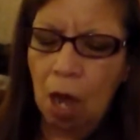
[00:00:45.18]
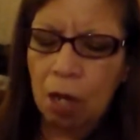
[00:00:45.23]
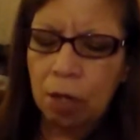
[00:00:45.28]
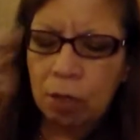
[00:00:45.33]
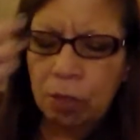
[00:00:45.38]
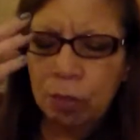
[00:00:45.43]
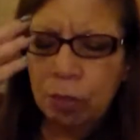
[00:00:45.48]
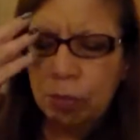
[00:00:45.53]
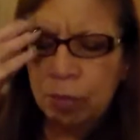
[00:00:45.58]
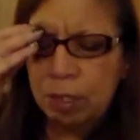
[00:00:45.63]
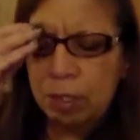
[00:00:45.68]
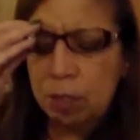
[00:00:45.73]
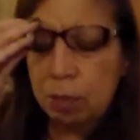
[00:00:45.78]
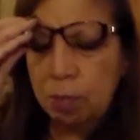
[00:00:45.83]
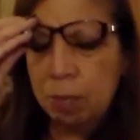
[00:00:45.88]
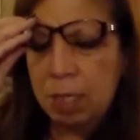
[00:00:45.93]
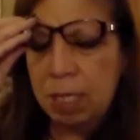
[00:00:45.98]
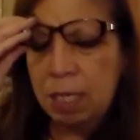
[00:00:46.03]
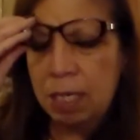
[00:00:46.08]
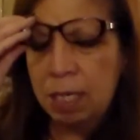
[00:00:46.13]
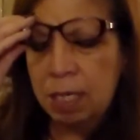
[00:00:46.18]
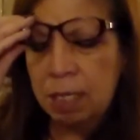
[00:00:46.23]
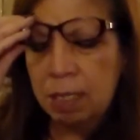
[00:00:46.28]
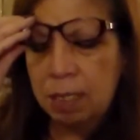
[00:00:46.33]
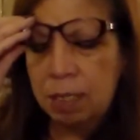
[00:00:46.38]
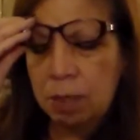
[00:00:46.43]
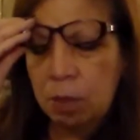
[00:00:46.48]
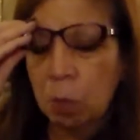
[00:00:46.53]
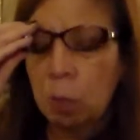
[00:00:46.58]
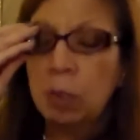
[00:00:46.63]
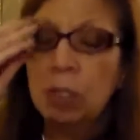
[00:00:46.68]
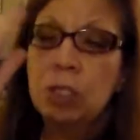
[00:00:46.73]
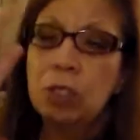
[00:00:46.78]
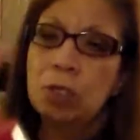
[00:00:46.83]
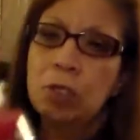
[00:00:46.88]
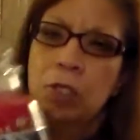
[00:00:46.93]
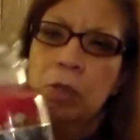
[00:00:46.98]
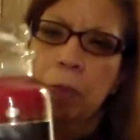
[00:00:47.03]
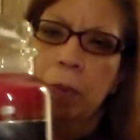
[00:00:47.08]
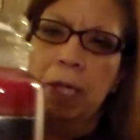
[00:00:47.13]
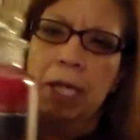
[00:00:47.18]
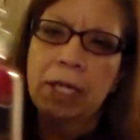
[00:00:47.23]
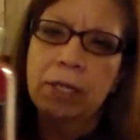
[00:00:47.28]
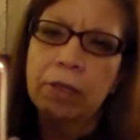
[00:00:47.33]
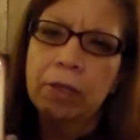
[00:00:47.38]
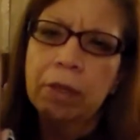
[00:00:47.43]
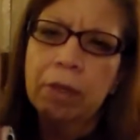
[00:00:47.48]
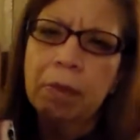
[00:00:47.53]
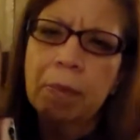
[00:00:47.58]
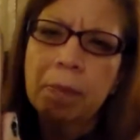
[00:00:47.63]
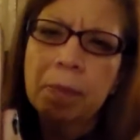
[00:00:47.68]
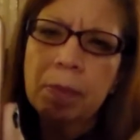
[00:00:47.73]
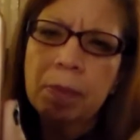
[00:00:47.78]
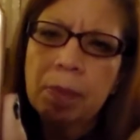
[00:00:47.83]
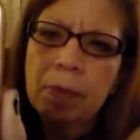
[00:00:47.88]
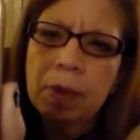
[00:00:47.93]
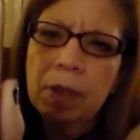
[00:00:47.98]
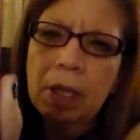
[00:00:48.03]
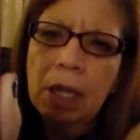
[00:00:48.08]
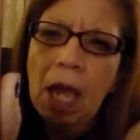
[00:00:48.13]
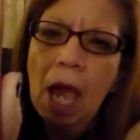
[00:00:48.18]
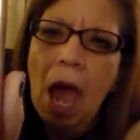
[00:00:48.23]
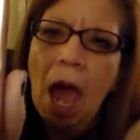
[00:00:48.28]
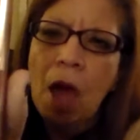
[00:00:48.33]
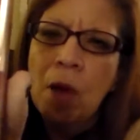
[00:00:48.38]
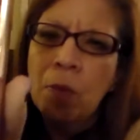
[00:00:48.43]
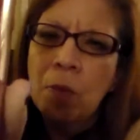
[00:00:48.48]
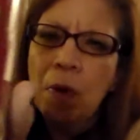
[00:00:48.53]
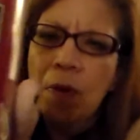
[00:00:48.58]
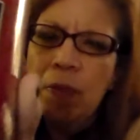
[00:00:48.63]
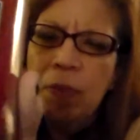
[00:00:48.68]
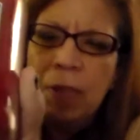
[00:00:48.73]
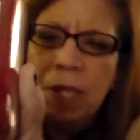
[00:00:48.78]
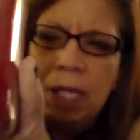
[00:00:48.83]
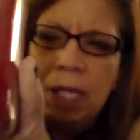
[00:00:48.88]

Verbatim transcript: a Christmas Winter Splendor. And one